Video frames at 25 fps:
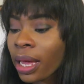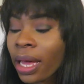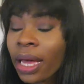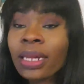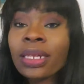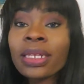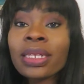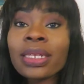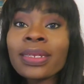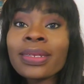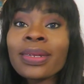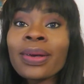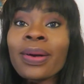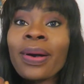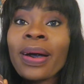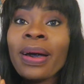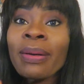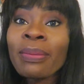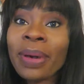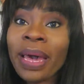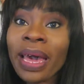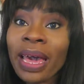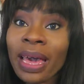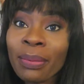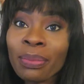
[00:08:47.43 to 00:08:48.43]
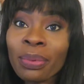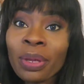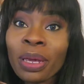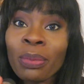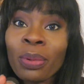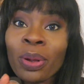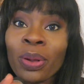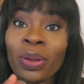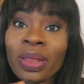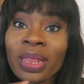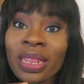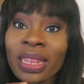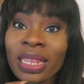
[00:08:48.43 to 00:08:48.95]
And so I'm happy
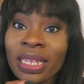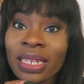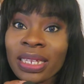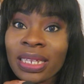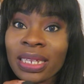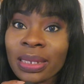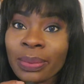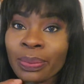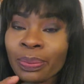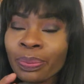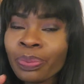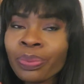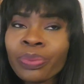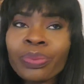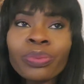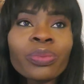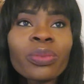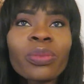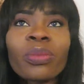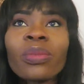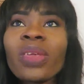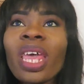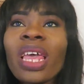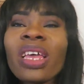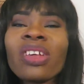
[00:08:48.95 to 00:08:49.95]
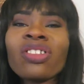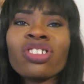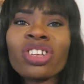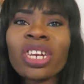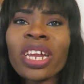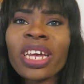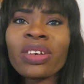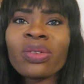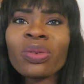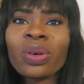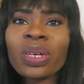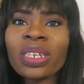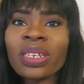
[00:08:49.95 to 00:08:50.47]
about this. Should
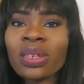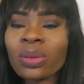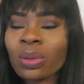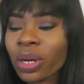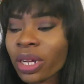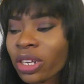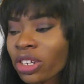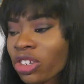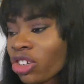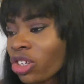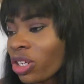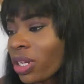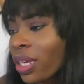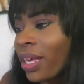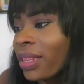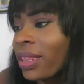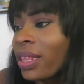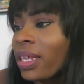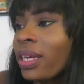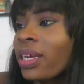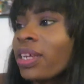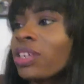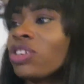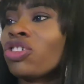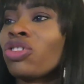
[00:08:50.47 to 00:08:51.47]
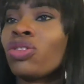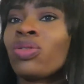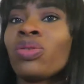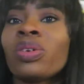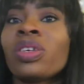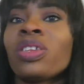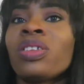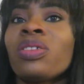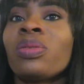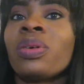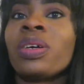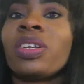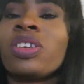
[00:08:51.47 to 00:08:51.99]
I do a swatch? I think I should do
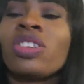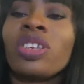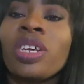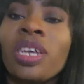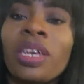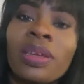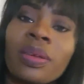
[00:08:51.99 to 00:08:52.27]
a swatch,